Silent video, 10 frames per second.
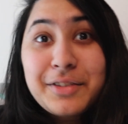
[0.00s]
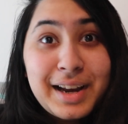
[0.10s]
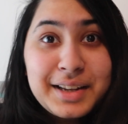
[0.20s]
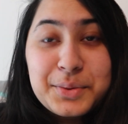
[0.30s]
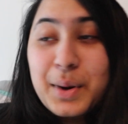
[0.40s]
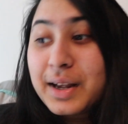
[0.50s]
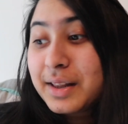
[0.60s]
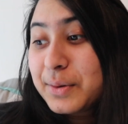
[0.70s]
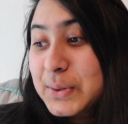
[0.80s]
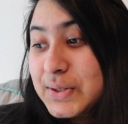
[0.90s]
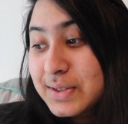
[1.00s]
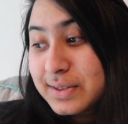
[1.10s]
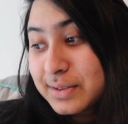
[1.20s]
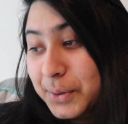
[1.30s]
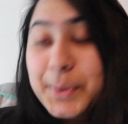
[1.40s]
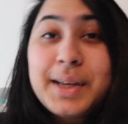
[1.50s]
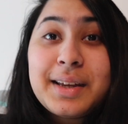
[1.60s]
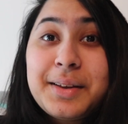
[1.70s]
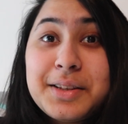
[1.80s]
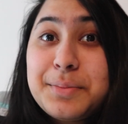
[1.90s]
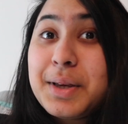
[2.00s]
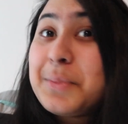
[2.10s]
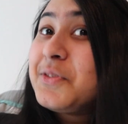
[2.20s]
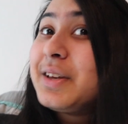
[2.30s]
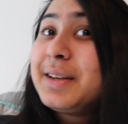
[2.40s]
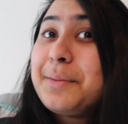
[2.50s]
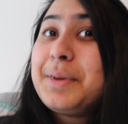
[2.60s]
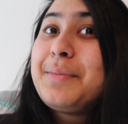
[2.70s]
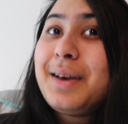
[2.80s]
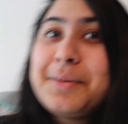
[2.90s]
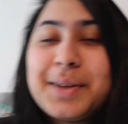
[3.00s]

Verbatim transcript: read while I was going to BMV and coming back